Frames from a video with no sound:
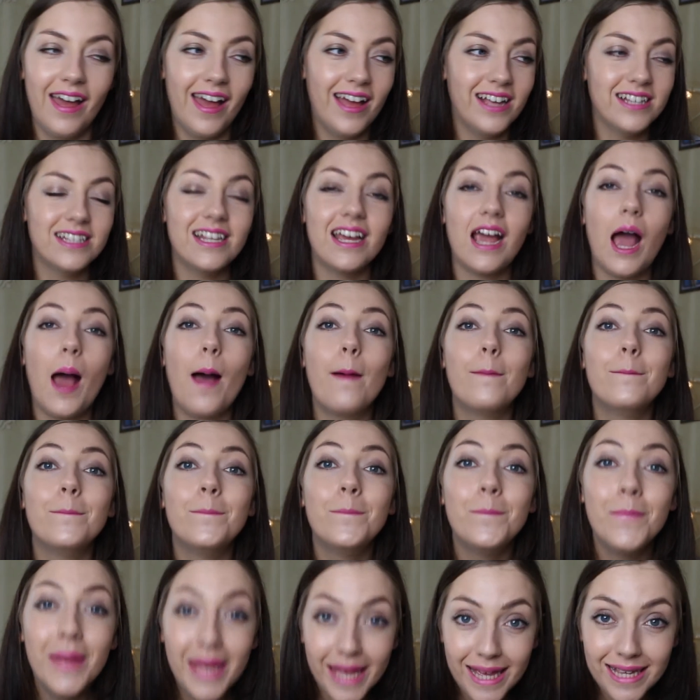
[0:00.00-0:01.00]
It's like
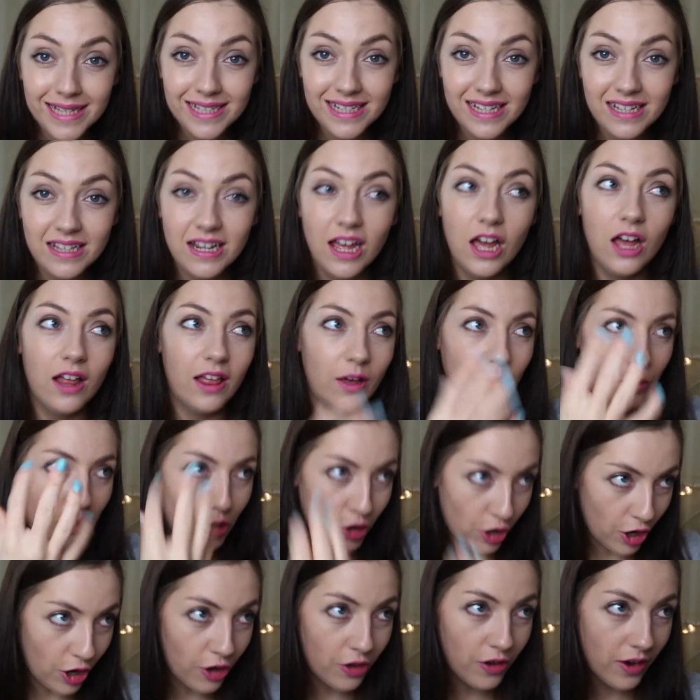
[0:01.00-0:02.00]
amazing when
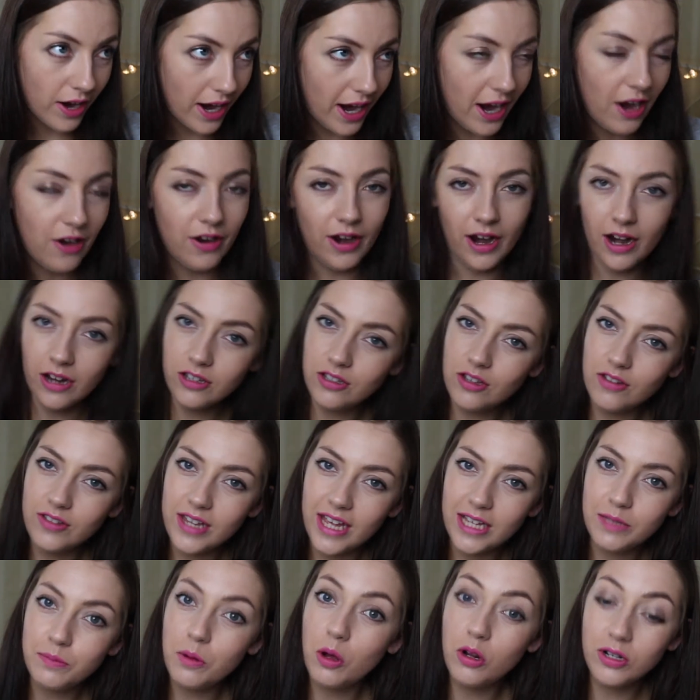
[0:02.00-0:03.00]
you curl your hair, your hair's all
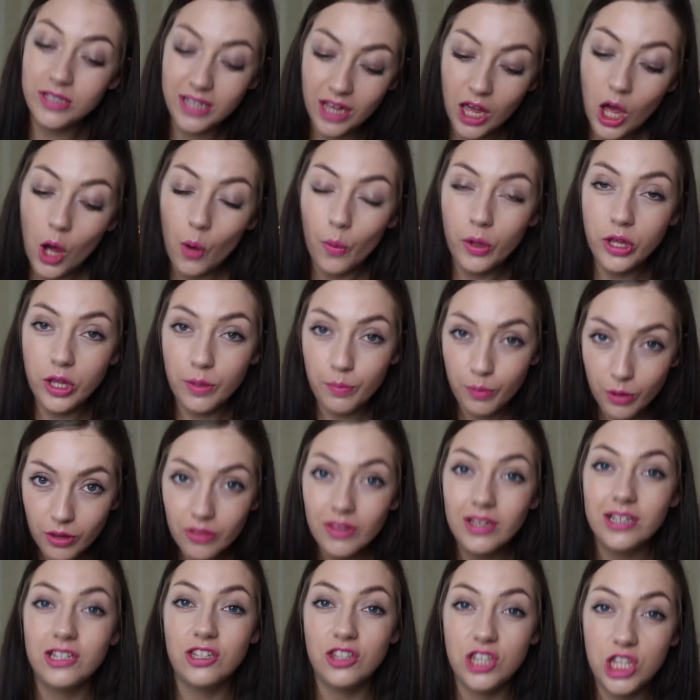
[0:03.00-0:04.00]
nice, but honestly, when you
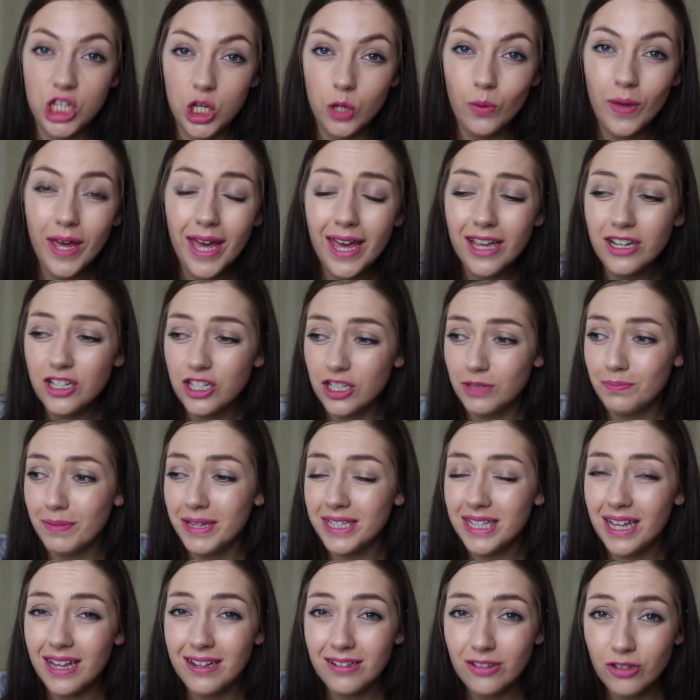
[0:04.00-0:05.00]
put this through it, it just
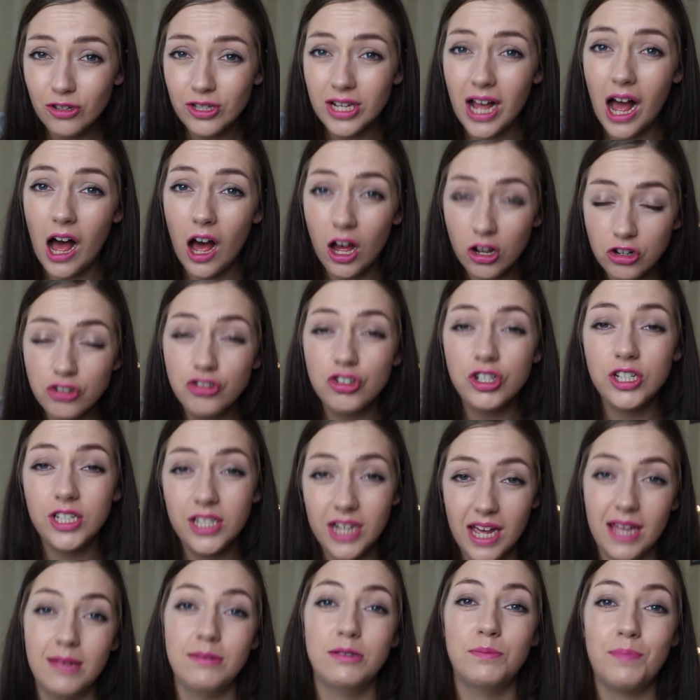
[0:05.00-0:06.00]
makes it look a hundred
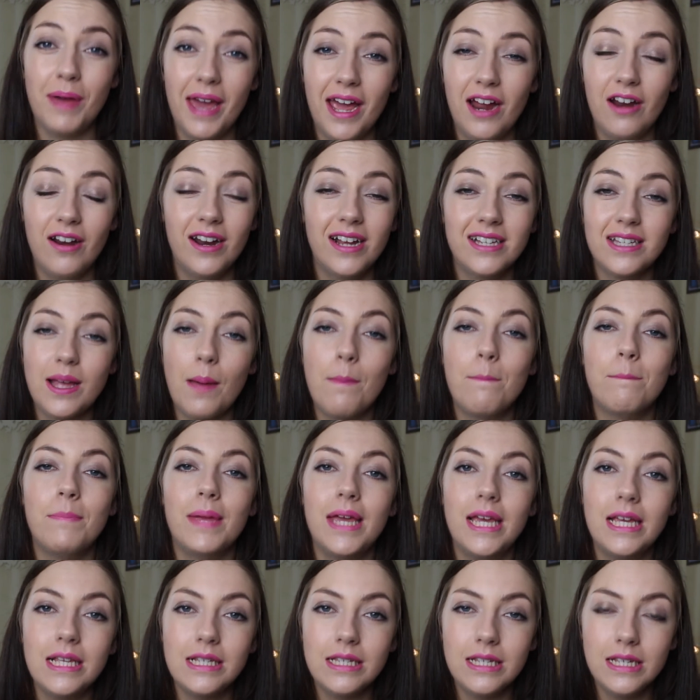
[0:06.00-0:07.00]
times better. It's
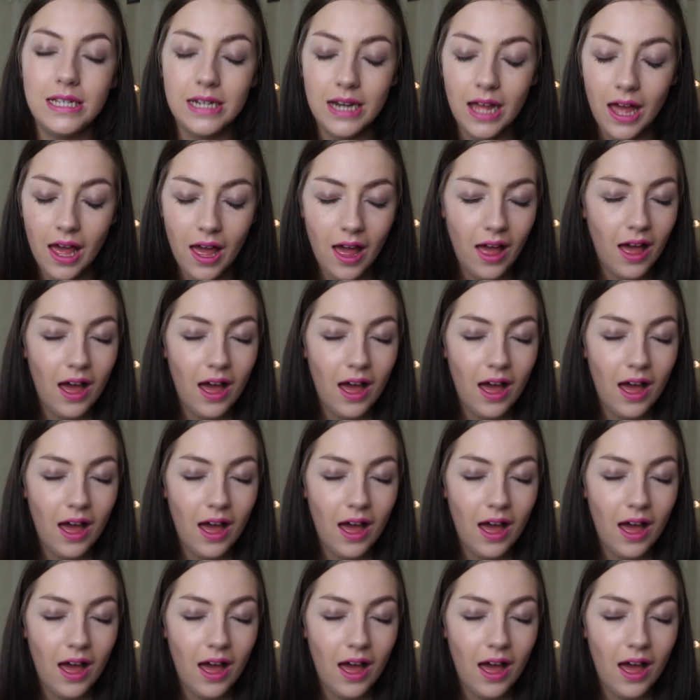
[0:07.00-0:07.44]
amazing.